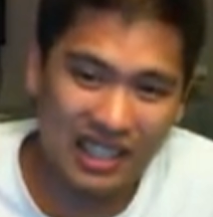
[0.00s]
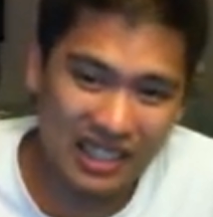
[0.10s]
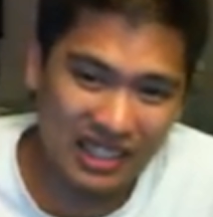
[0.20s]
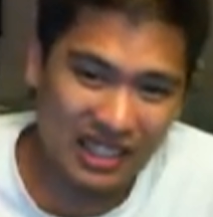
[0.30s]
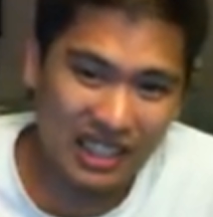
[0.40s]

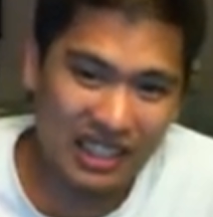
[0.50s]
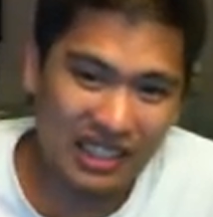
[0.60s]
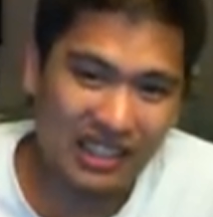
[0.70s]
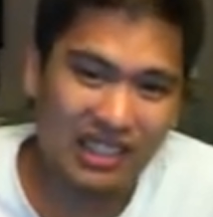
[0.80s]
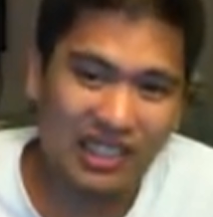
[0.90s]
It's
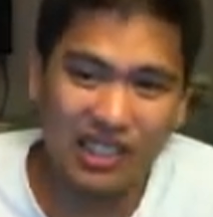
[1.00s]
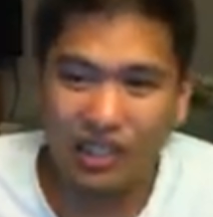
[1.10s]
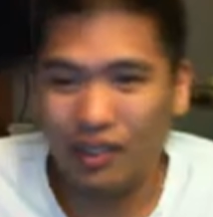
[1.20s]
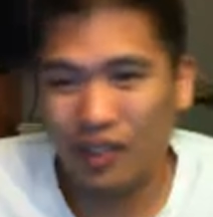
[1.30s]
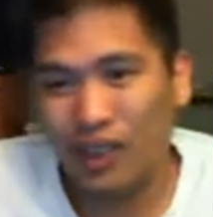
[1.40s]
like, she'd
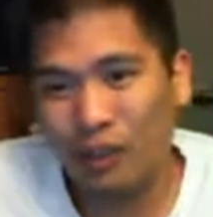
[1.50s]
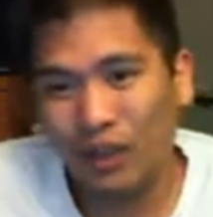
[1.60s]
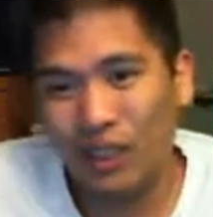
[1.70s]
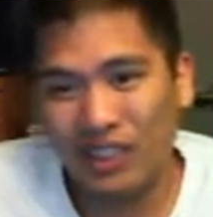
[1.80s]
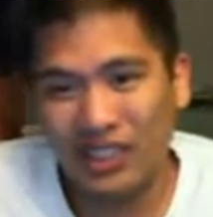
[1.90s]
go for
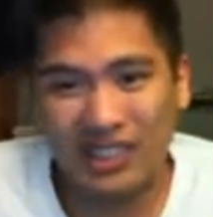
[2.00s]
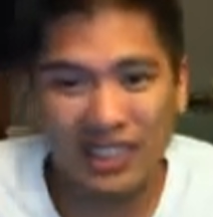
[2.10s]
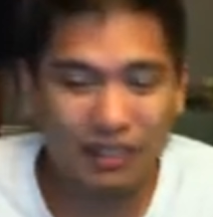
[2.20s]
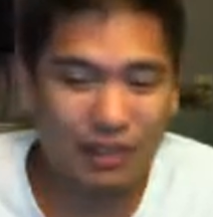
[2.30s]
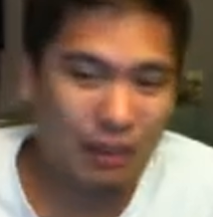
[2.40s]
arm bars and
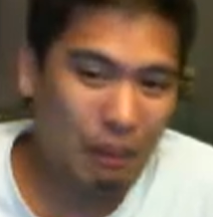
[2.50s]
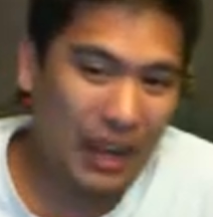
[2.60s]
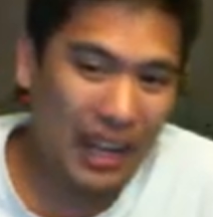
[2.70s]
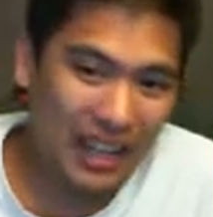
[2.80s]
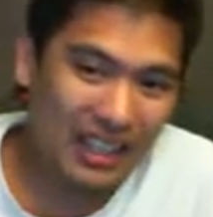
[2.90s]
stuff on her
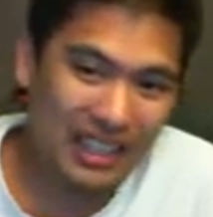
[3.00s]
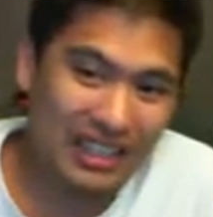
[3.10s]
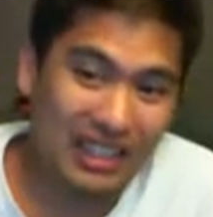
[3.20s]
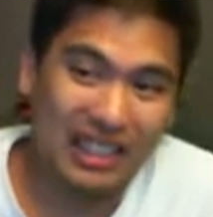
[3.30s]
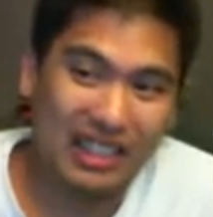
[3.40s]
back.
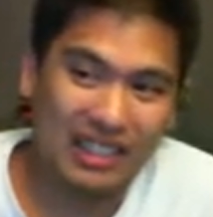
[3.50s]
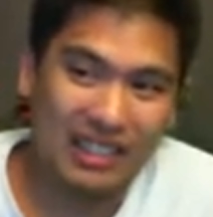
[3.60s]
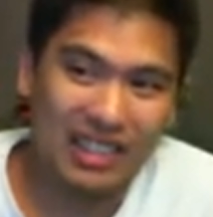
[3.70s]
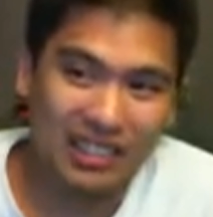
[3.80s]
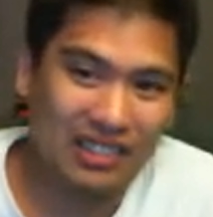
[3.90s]
It's like,
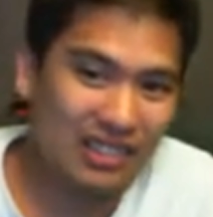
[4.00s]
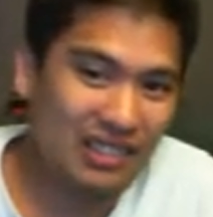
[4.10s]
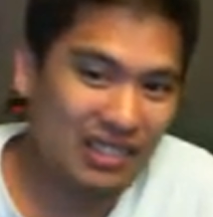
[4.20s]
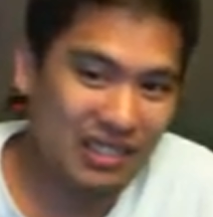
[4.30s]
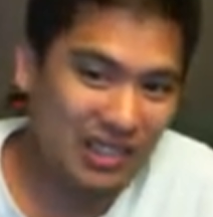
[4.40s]
dude,
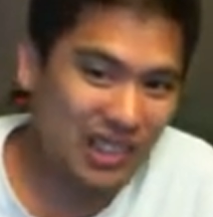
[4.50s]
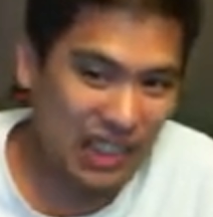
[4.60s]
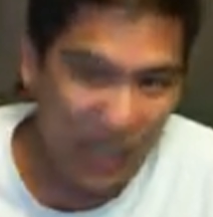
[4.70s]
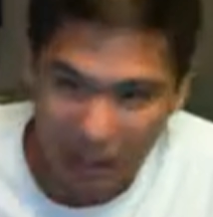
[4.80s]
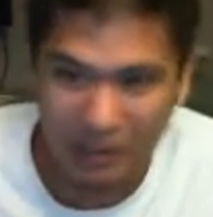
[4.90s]

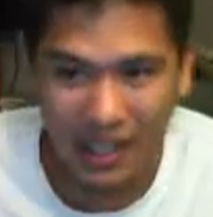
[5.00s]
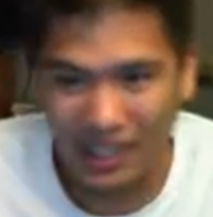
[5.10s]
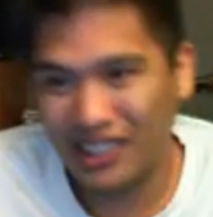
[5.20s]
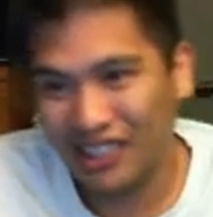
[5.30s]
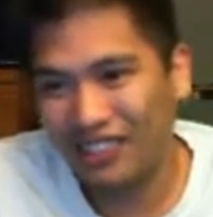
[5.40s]
just get
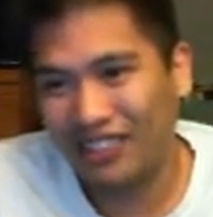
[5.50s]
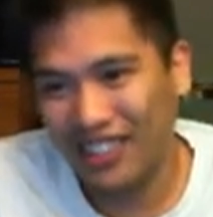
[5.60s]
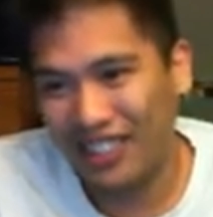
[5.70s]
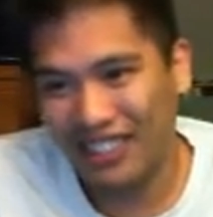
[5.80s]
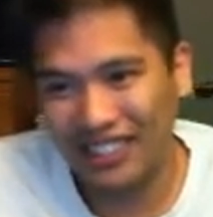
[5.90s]
back to your
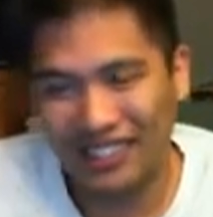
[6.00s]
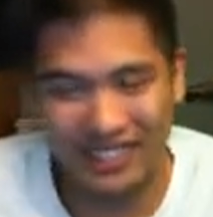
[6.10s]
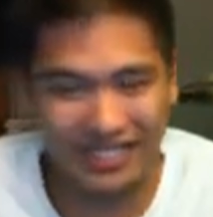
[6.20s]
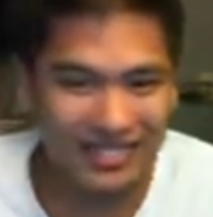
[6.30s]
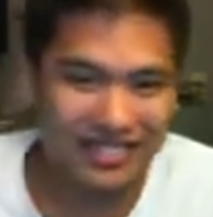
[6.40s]
feet.
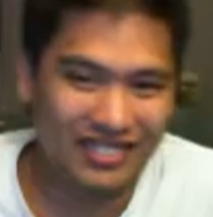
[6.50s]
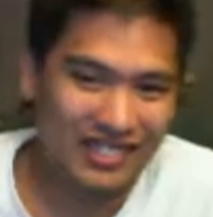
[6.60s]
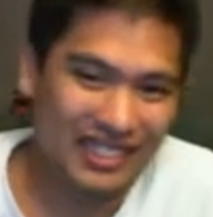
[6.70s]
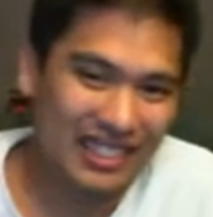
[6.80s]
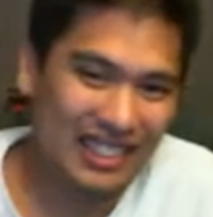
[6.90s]
Don't
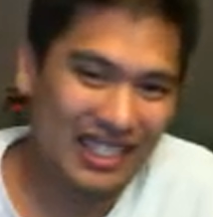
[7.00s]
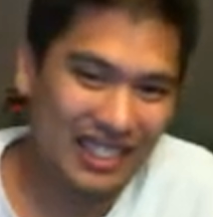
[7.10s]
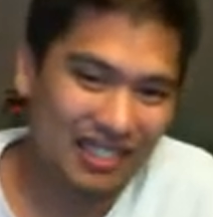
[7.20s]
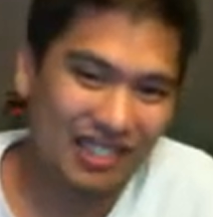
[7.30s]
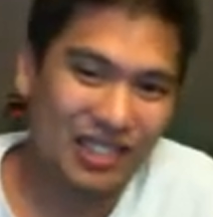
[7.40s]

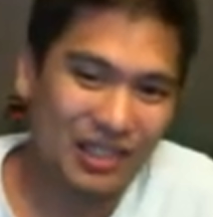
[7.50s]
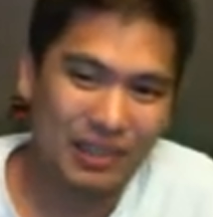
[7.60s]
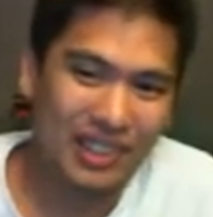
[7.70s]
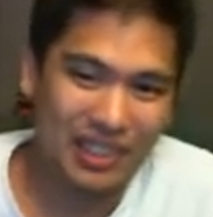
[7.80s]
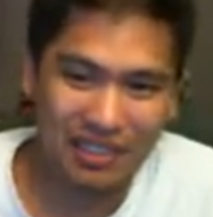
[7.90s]
throw
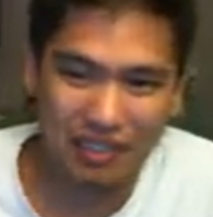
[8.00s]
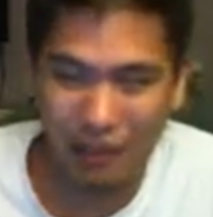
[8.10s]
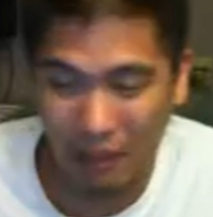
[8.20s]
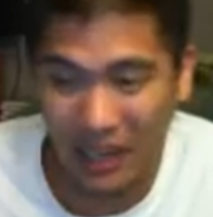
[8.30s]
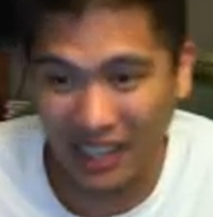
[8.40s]
submissions from
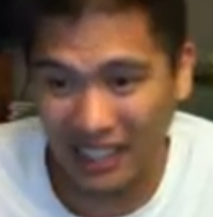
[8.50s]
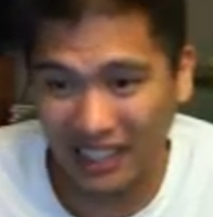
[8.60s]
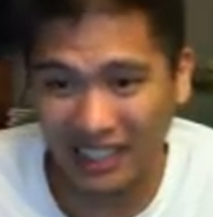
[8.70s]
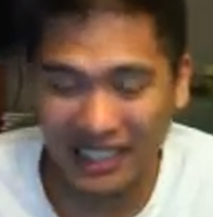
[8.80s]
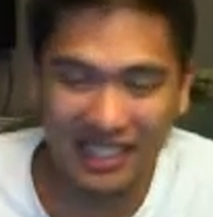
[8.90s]
your
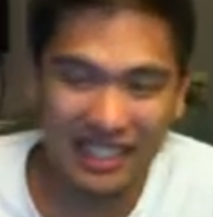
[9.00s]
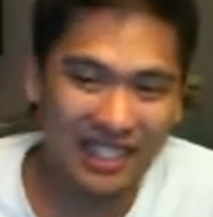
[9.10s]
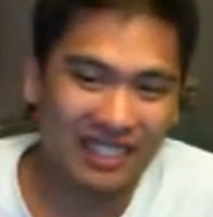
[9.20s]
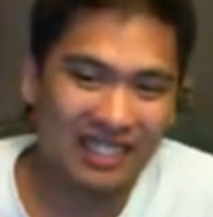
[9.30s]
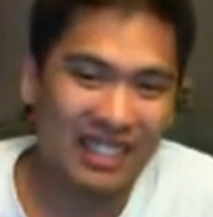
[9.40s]
back, you
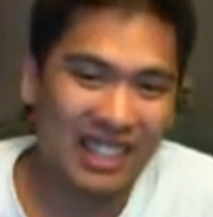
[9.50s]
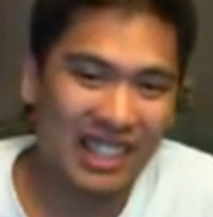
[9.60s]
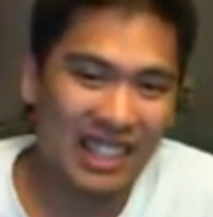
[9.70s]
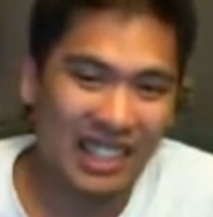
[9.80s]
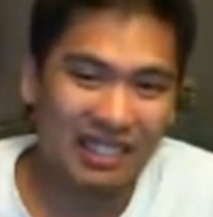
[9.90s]
know?
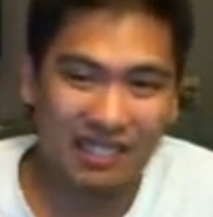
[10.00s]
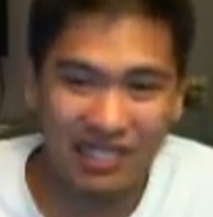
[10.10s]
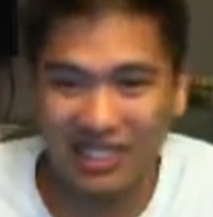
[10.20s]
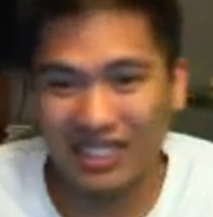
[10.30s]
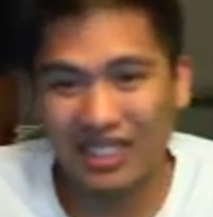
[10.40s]

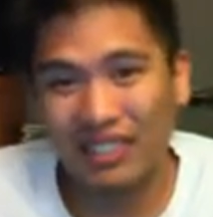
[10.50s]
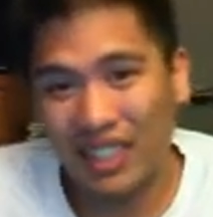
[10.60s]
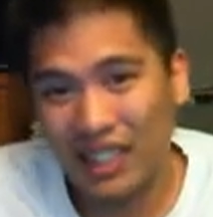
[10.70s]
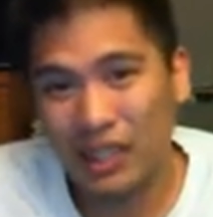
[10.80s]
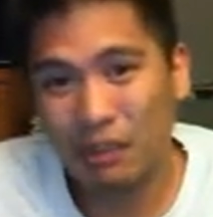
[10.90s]
Relative
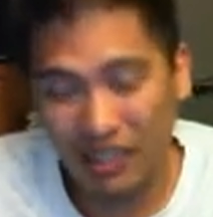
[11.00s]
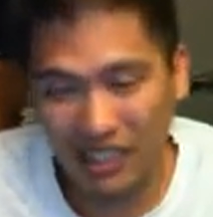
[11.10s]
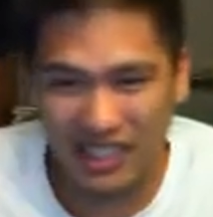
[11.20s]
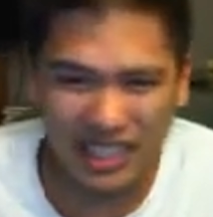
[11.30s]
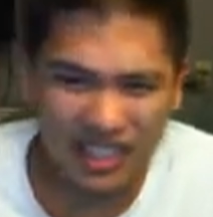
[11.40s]

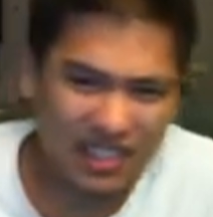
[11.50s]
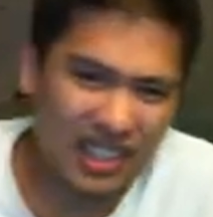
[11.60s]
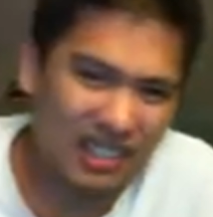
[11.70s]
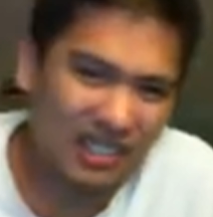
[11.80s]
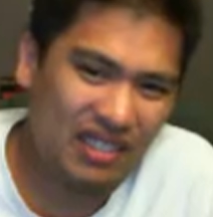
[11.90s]
inexperience there,
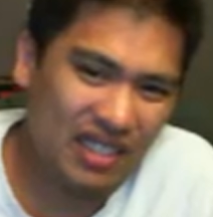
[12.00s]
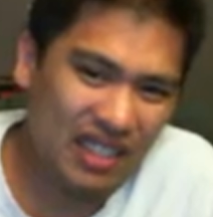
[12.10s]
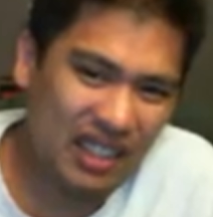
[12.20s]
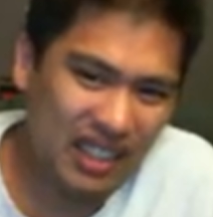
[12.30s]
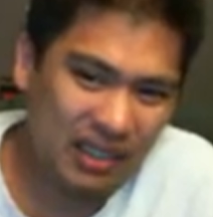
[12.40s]
though,
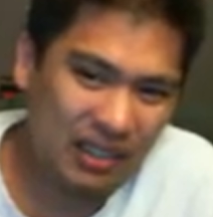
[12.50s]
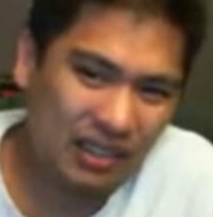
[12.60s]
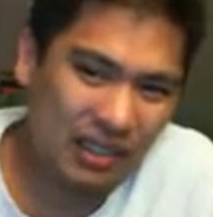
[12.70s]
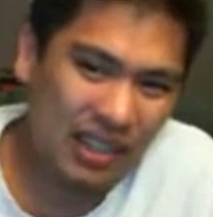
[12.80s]
you know?